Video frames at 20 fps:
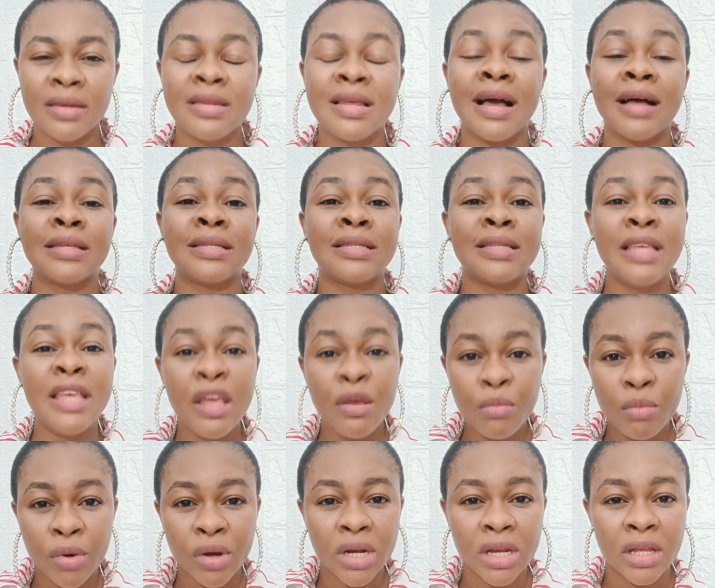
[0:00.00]
They are
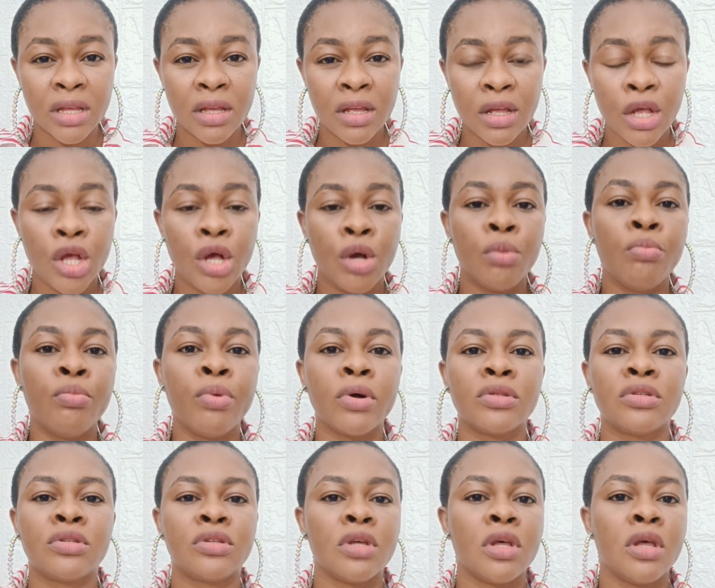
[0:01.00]
seeing money,
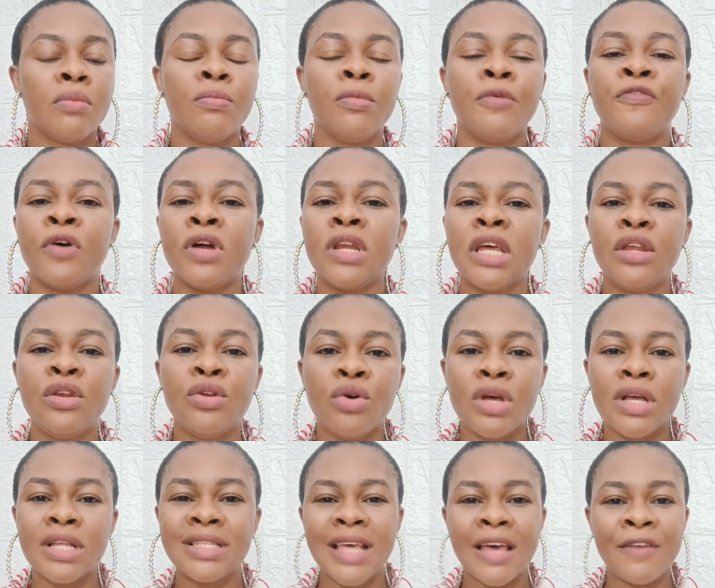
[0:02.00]
but before they
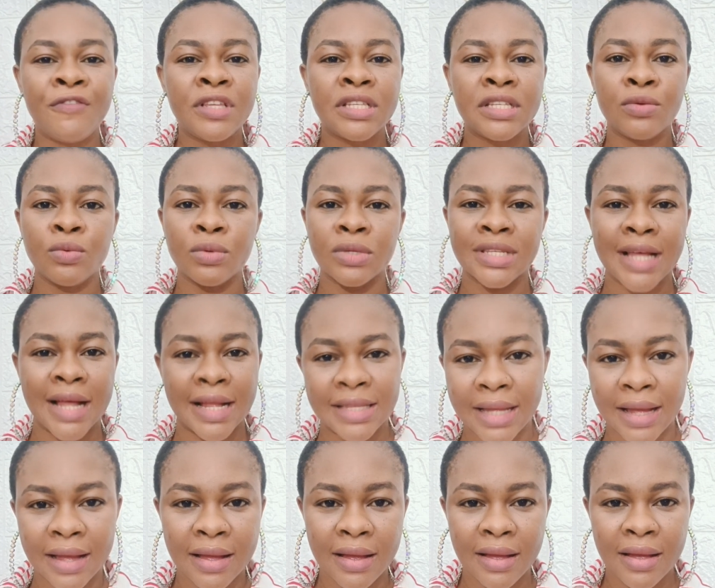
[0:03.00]
know it, everything will
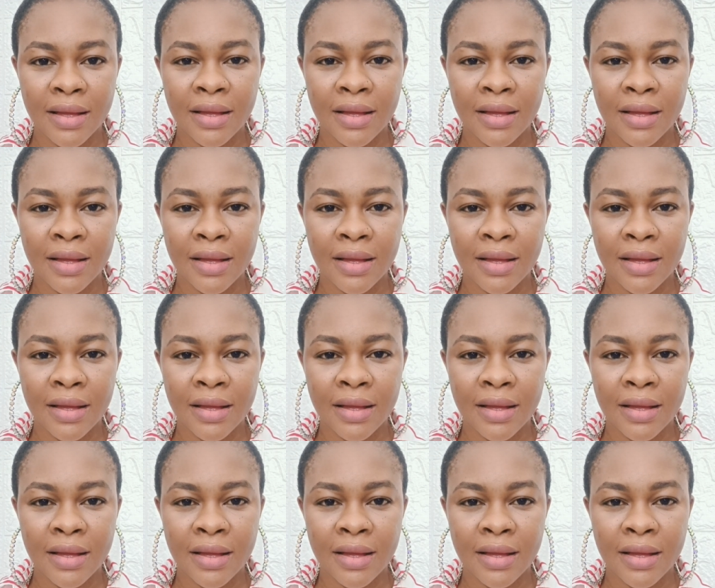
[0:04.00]
scatter.